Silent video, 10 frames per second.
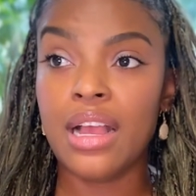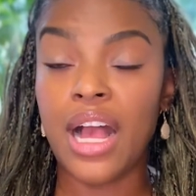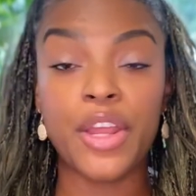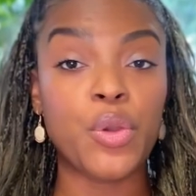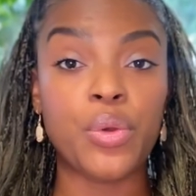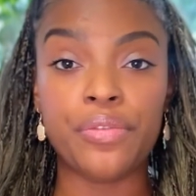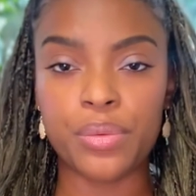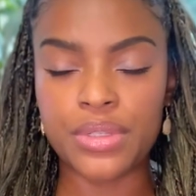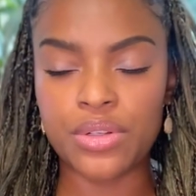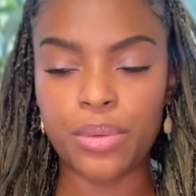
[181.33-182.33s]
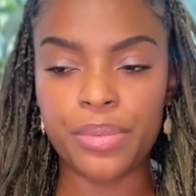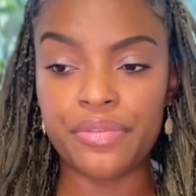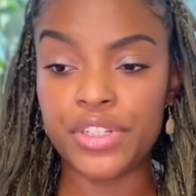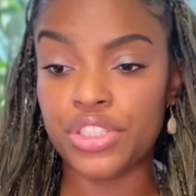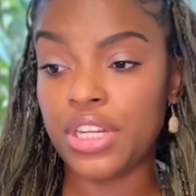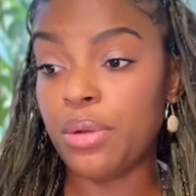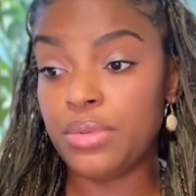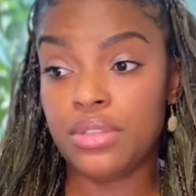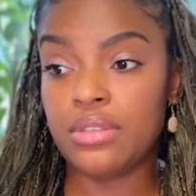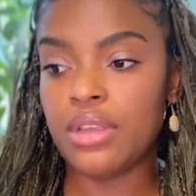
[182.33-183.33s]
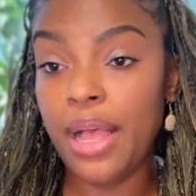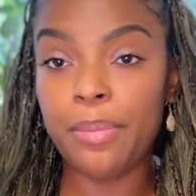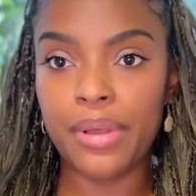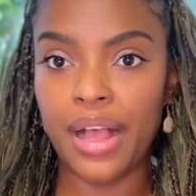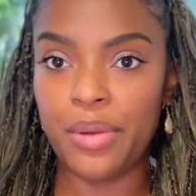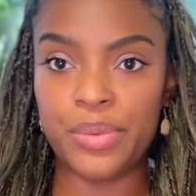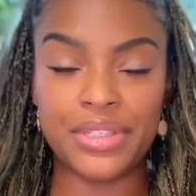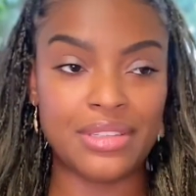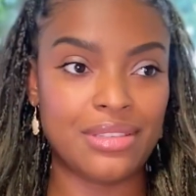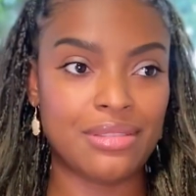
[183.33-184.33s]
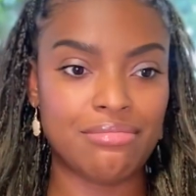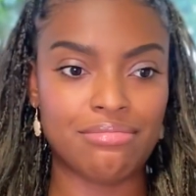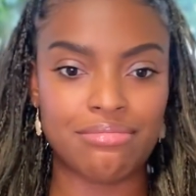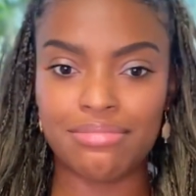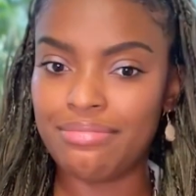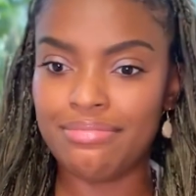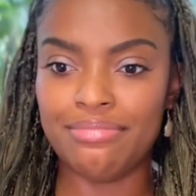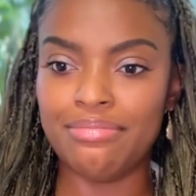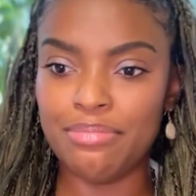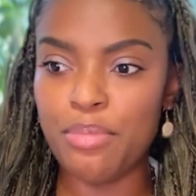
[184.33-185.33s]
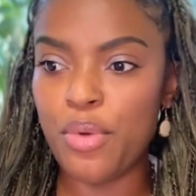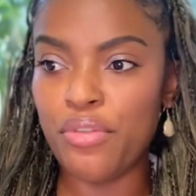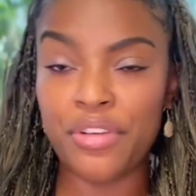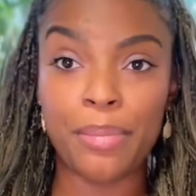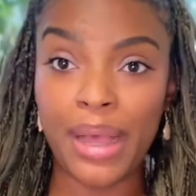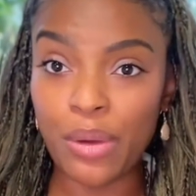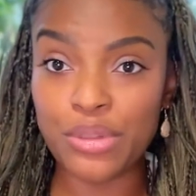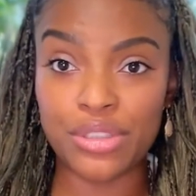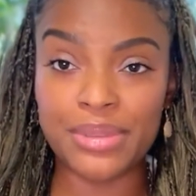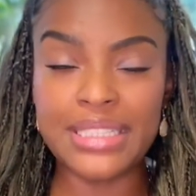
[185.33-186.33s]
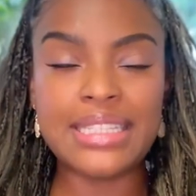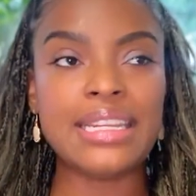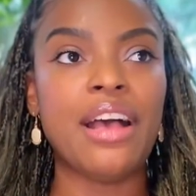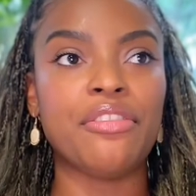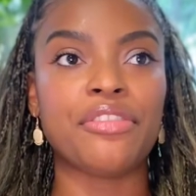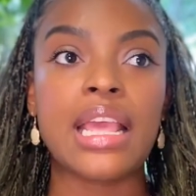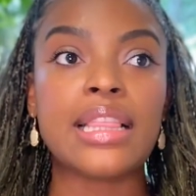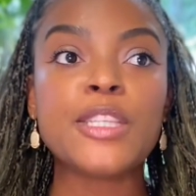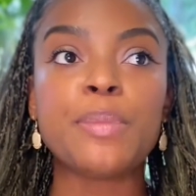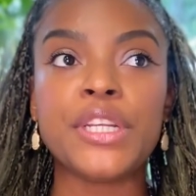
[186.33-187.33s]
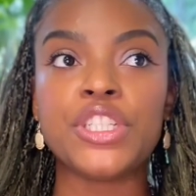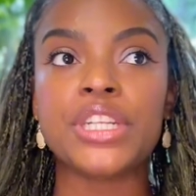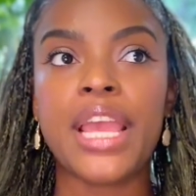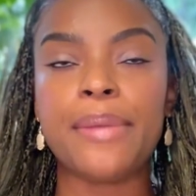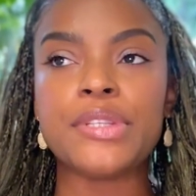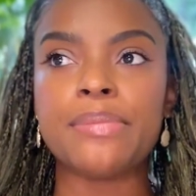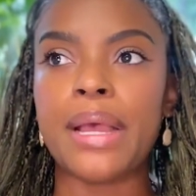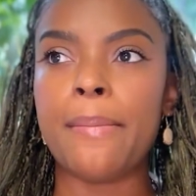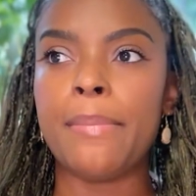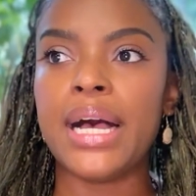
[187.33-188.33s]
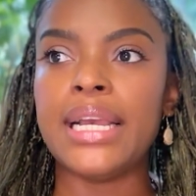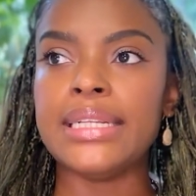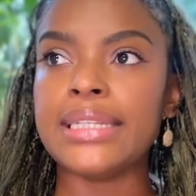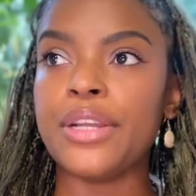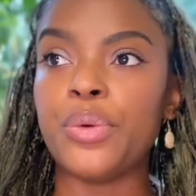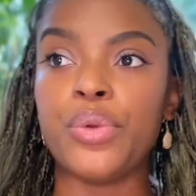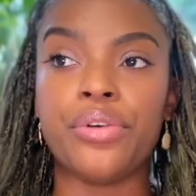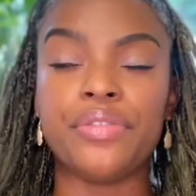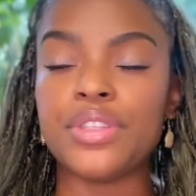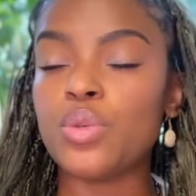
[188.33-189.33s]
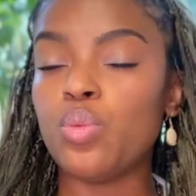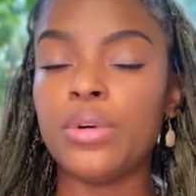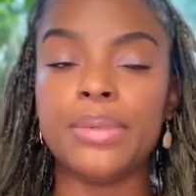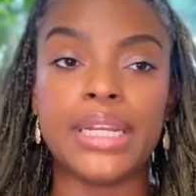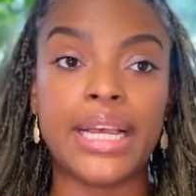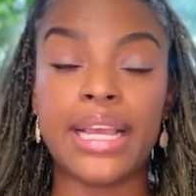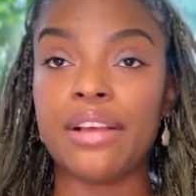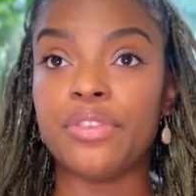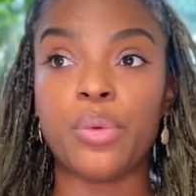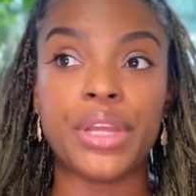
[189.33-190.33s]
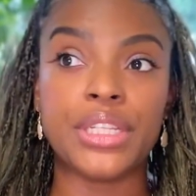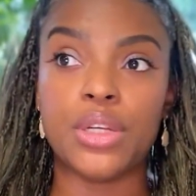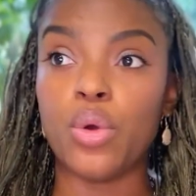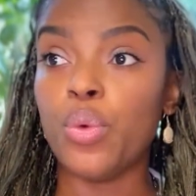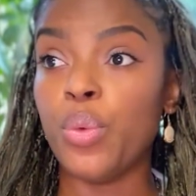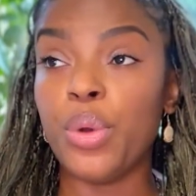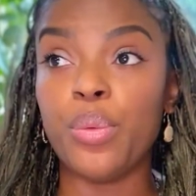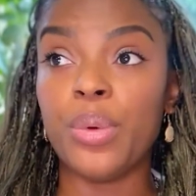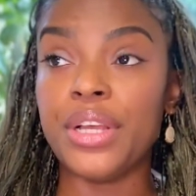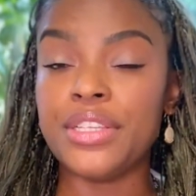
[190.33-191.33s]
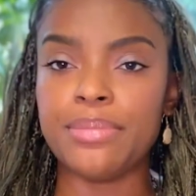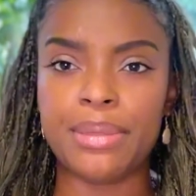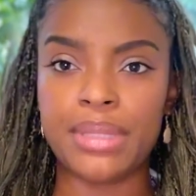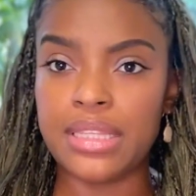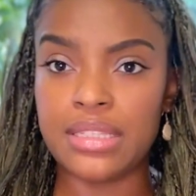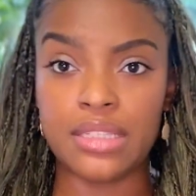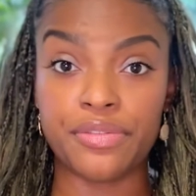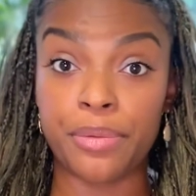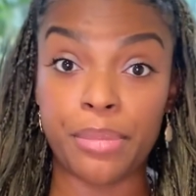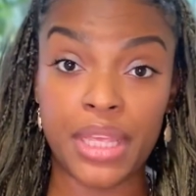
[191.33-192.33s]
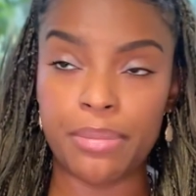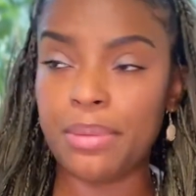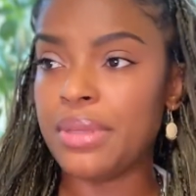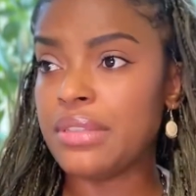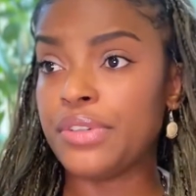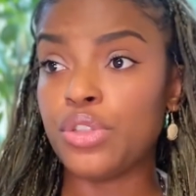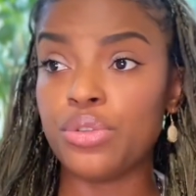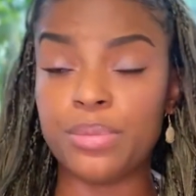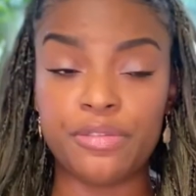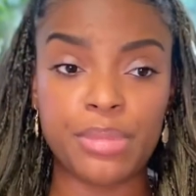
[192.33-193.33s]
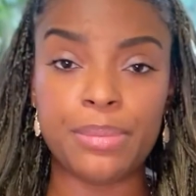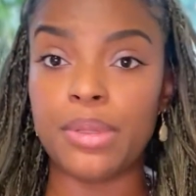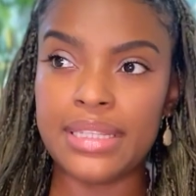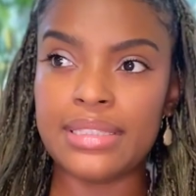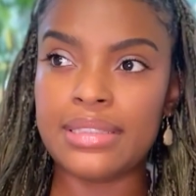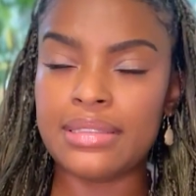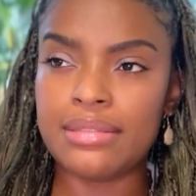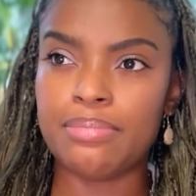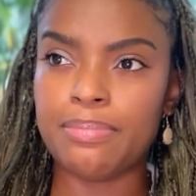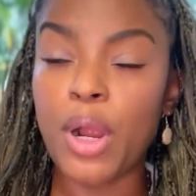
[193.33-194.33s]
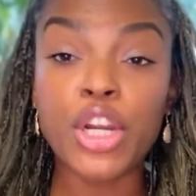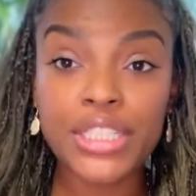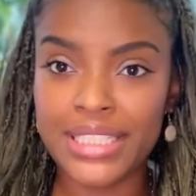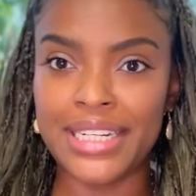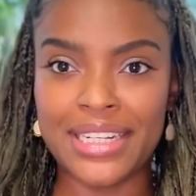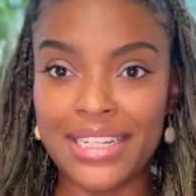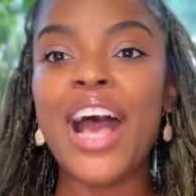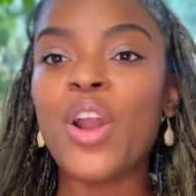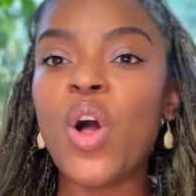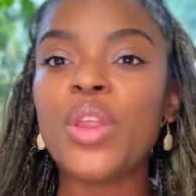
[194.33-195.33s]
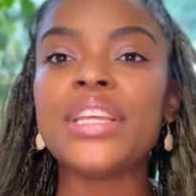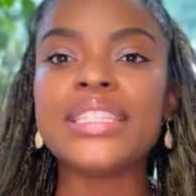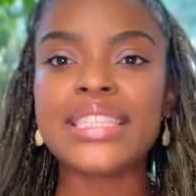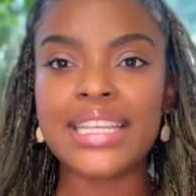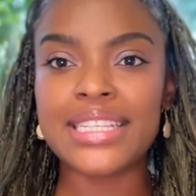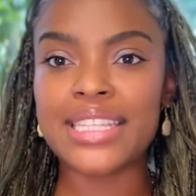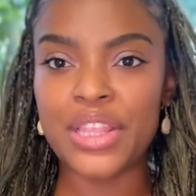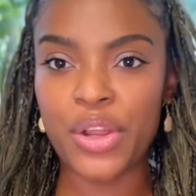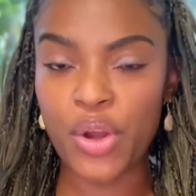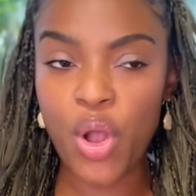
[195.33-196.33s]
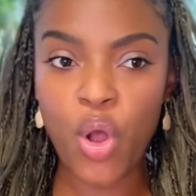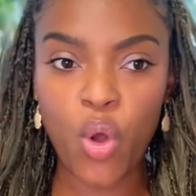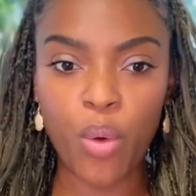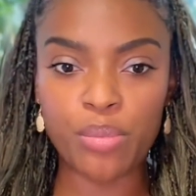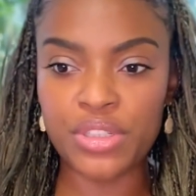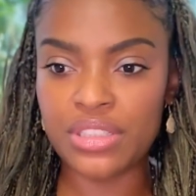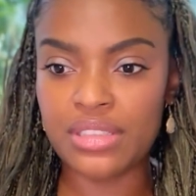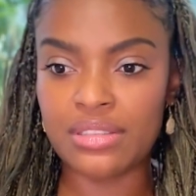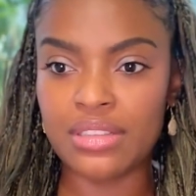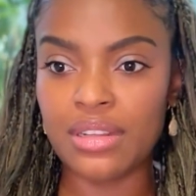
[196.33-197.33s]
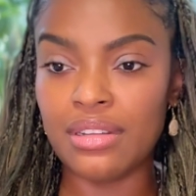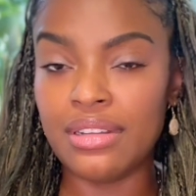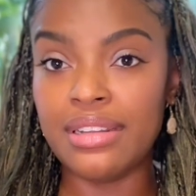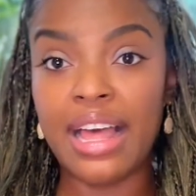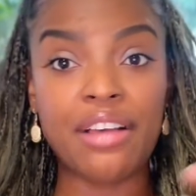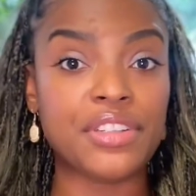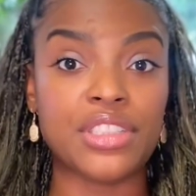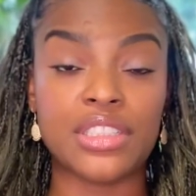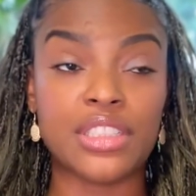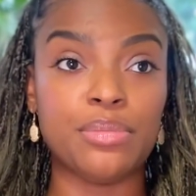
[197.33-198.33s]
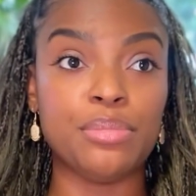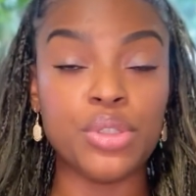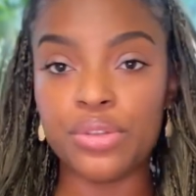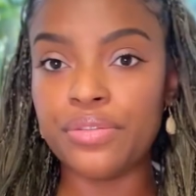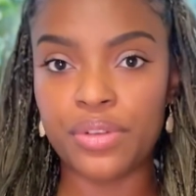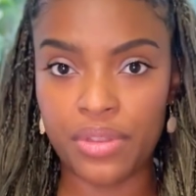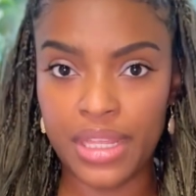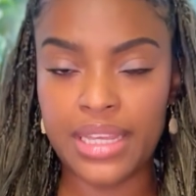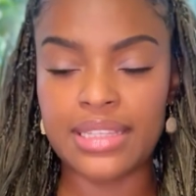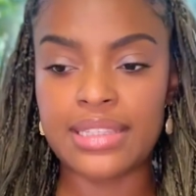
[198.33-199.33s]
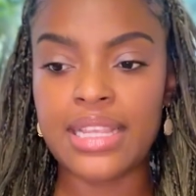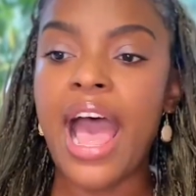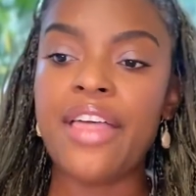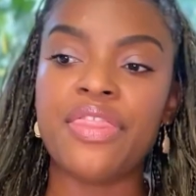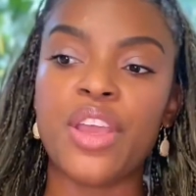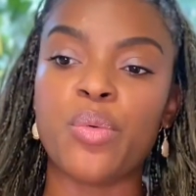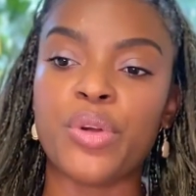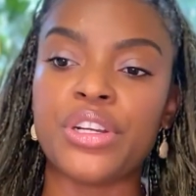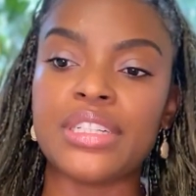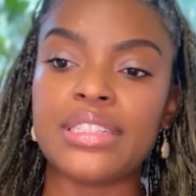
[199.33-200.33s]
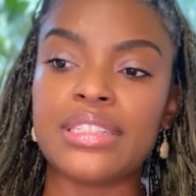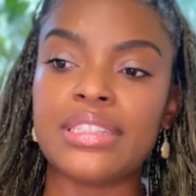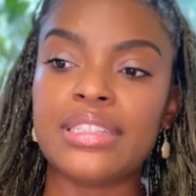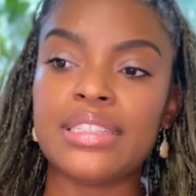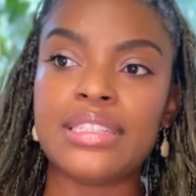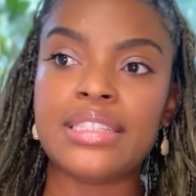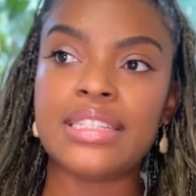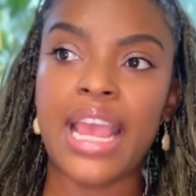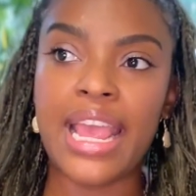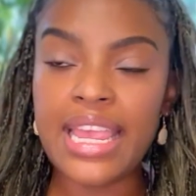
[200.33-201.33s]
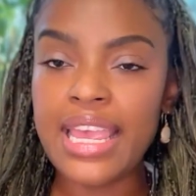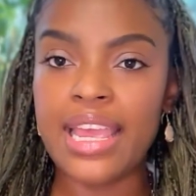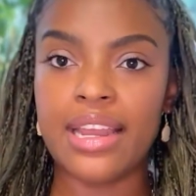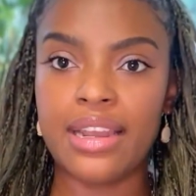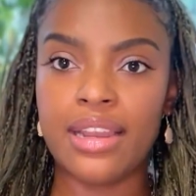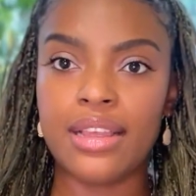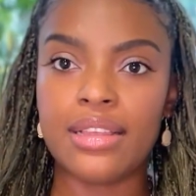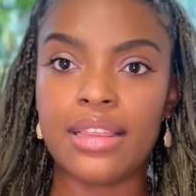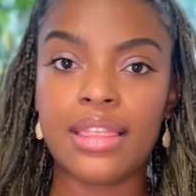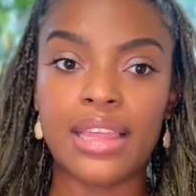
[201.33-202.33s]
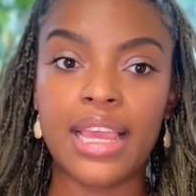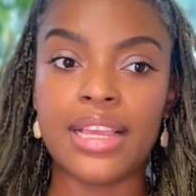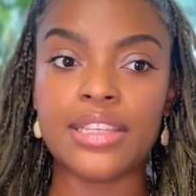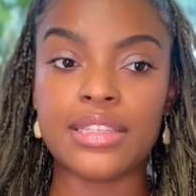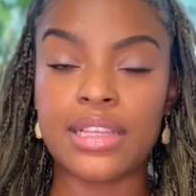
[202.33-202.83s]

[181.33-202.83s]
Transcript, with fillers: I don't know if it was an open vision. I was up, I was moving about doing stuff and this picture came to my mind i don't know if it's a woman i have no idea who it was maybe this is for me maybe it's for a group of people this person had all these things in their home just lavish,es beautiful things and they were taken things.